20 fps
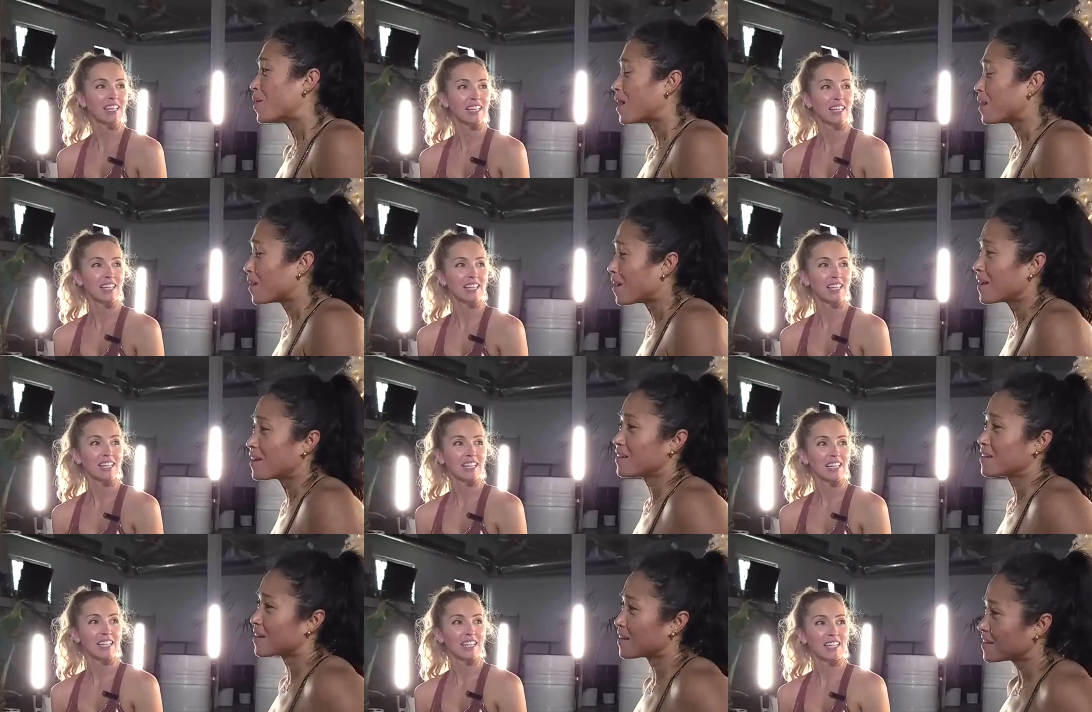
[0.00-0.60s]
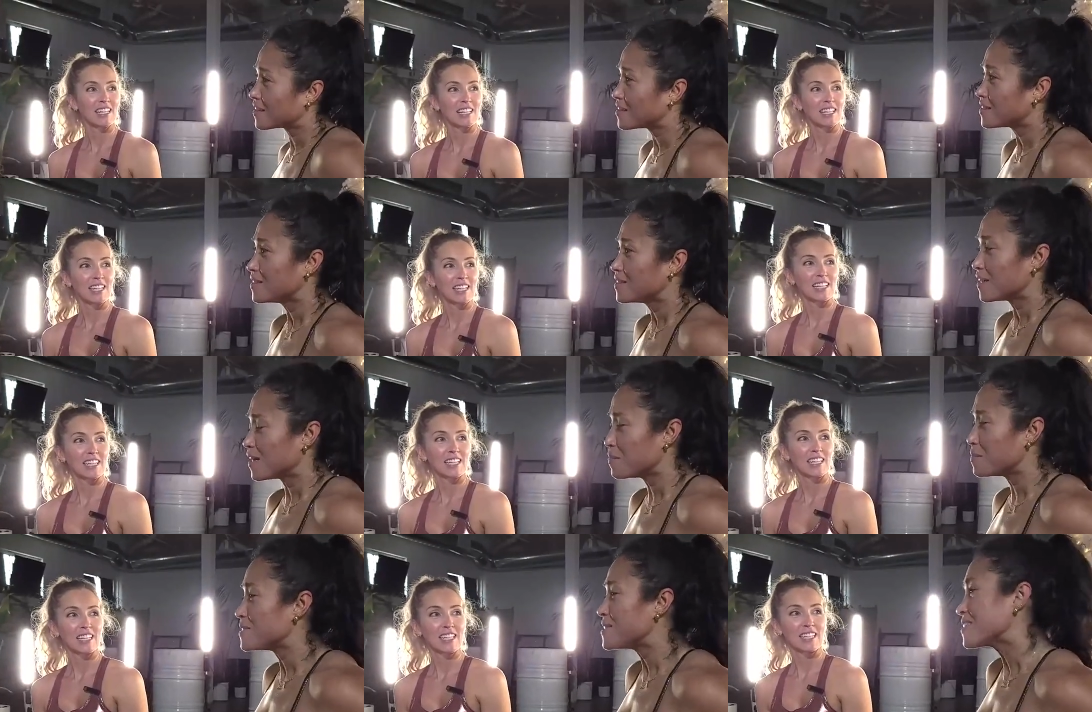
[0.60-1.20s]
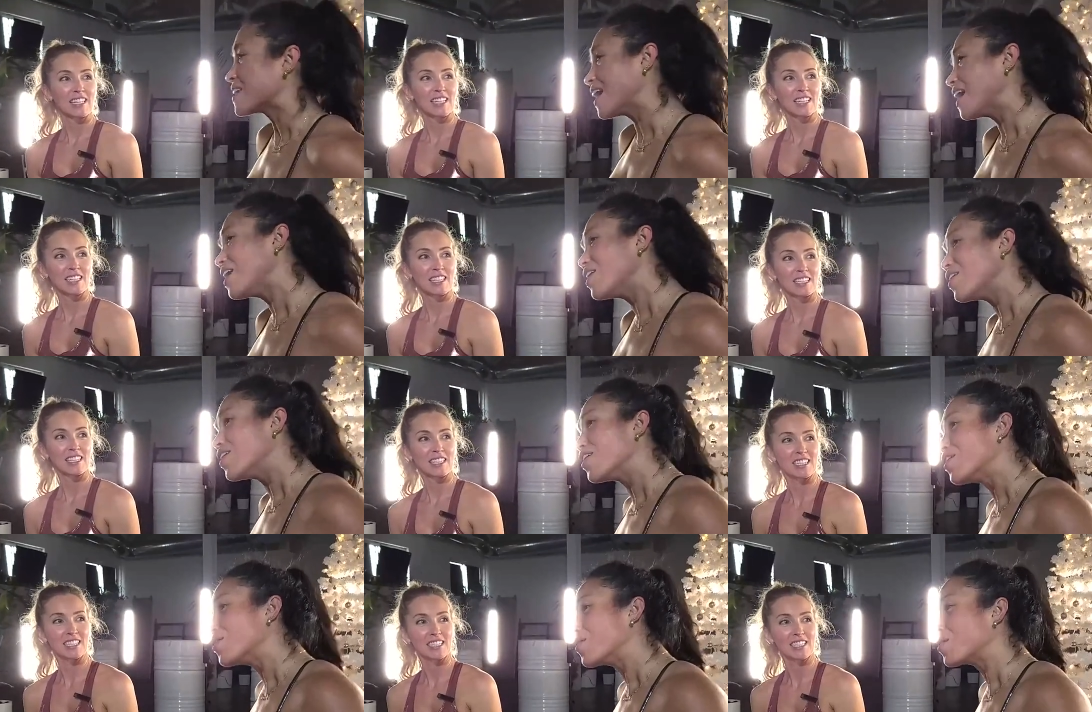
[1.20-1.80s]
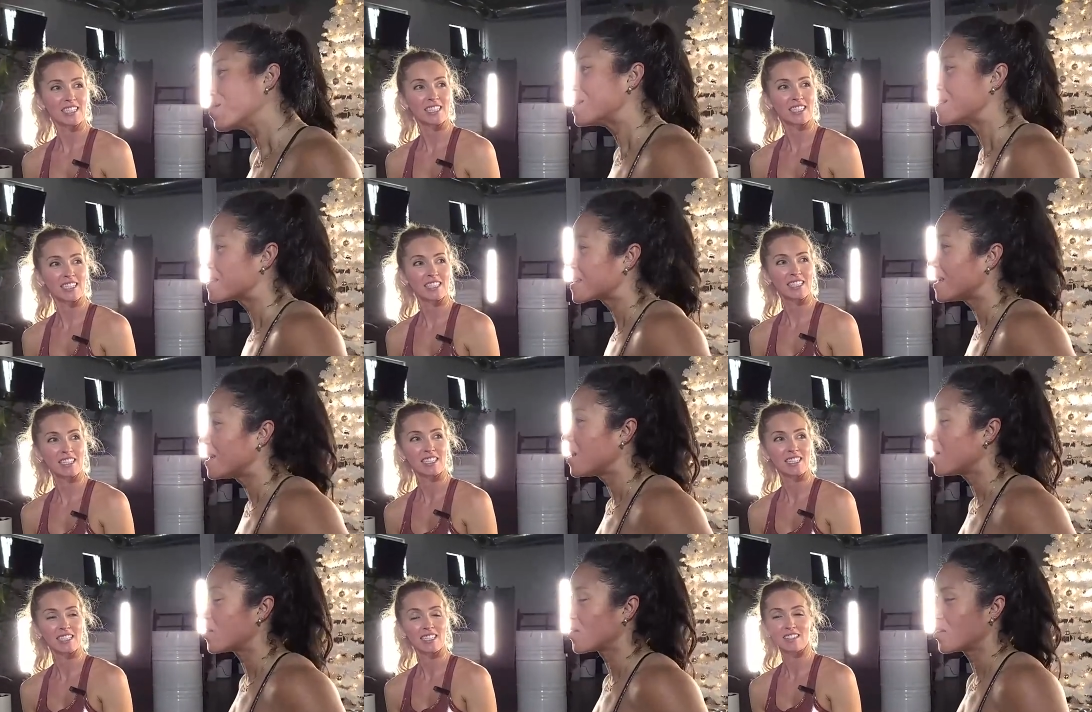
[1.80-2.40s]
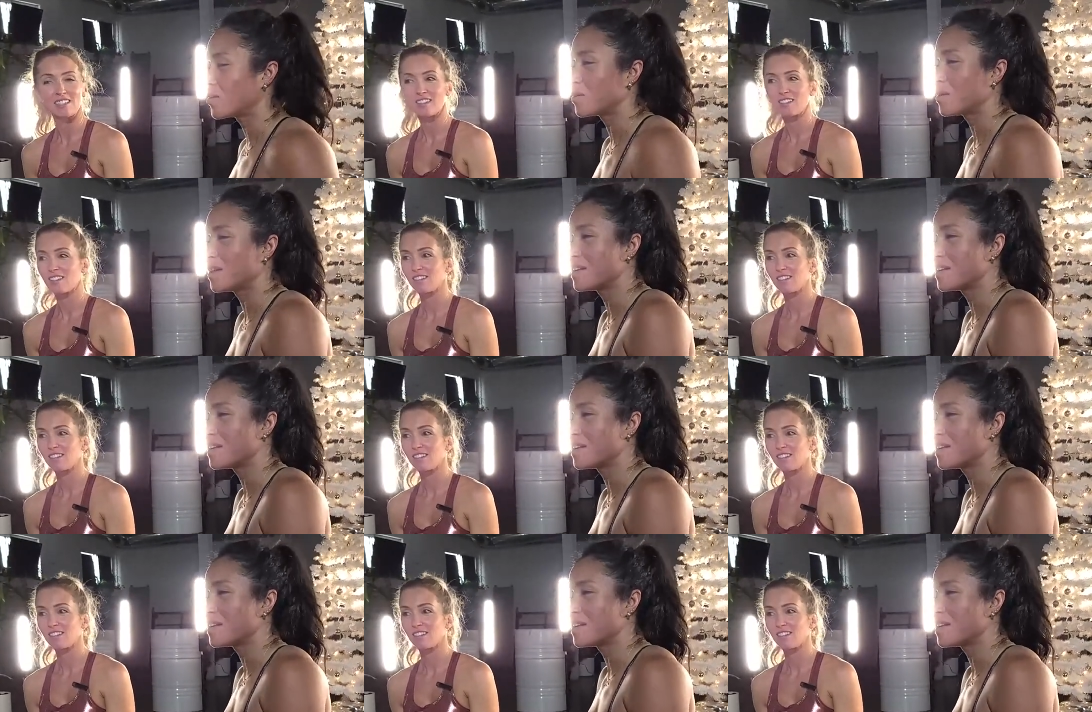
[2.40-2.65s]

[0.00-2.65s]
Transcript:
Speaker 1: I, I, am a skater or I'm a skier. And